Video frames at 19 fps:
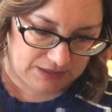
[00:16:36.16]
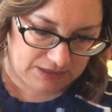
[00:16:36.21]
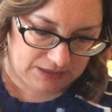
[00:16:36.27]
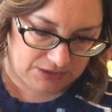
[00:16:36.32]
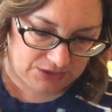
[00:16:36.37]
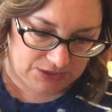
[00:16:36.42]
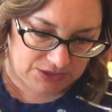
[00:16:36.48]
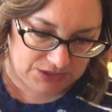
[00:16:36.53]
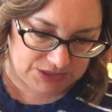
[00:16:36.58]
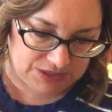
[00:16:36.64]

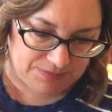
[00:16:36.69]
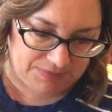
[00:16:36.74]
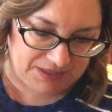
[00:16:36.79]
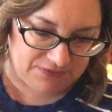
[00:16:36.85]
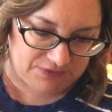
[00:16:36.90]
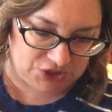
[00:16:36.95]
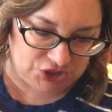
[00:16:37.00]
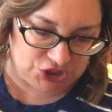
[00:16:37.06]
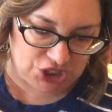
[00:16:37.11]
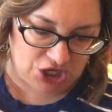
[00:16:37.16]
There's a bit of
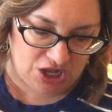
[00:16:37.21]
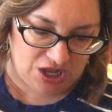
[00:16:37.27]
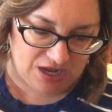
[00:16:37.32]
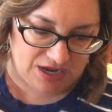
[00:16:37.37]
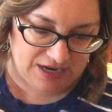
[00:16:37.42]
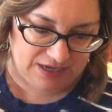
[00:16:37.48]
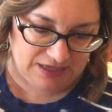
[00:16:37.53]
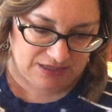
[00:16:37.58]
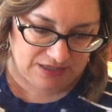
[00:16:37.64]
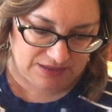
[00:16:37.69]
a
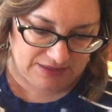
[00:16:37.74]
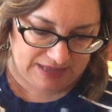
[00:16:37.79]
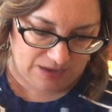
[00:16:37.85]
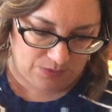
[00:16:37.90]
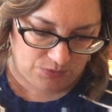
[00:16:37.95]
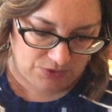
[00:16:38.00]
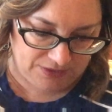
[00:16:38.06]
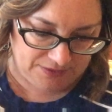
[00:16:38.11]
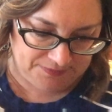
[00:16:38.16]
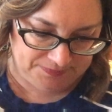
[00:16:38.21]
shine on that
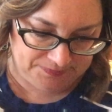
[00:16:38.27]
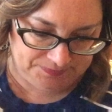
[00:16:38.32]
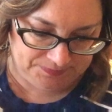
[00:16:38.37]
one.